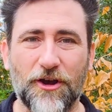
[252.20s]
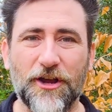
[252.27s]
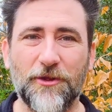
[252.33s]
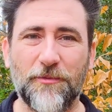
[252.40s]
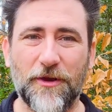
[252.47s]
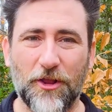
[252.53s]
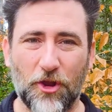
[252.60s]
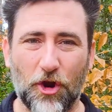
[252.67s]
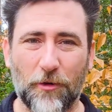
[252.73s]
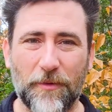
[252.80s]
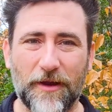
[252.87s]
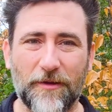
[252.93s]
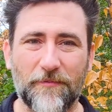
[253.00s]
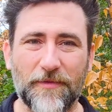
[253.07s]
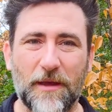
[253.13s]
can be
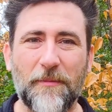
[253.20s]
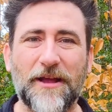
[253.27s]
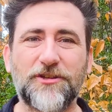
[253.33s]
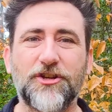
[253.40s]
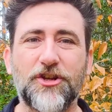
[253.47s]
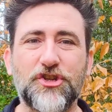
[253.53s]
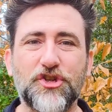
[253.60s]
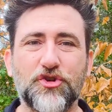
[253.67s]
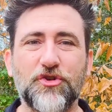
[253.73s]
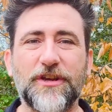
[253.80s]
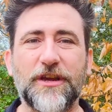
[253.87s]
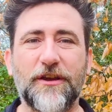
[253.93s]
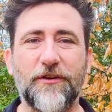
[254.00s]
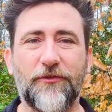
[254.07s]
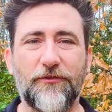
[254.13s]
alarming. Imagine a
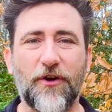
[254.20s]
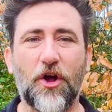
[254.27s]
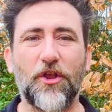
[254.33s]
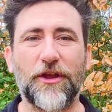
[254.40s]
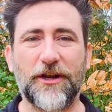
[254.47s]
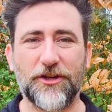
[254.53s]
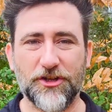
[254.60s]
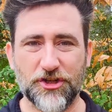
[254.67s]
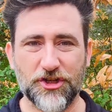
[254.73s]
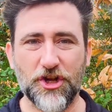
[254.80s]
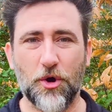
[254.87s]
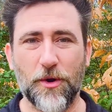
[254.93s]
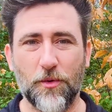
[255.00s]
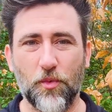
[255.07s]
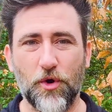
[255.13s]
tree falling in a
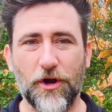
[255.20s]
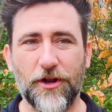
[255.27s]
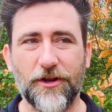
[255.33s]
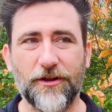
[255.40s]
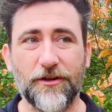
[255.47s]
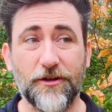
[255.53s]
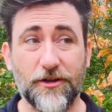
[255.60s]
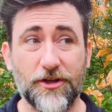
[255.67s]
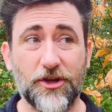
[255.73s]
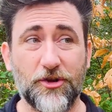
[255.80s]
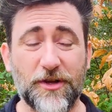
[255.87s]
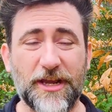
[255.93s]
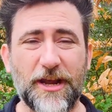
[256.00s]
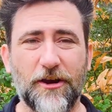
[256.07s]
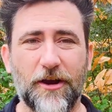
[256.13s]
snowy wood.
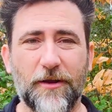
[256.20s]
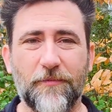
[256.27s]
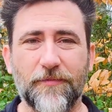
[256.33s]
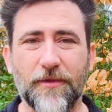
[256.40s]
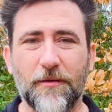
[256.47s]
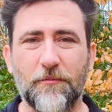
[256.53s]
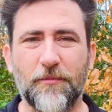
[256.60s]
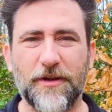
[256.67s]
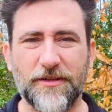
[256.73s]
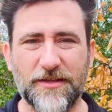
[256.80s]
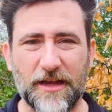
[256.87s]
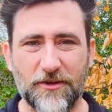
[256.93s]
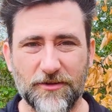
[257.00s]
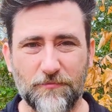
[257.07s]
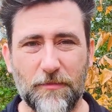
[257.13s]
You'd hear it, but it
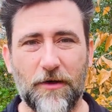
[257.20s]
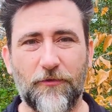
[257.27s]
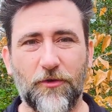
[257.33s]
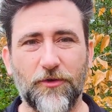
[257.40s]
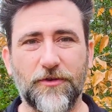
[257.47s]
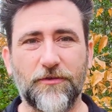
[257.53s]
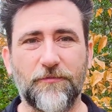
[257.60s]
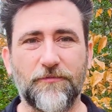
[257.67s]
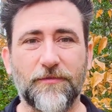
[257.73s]
sounds muffled.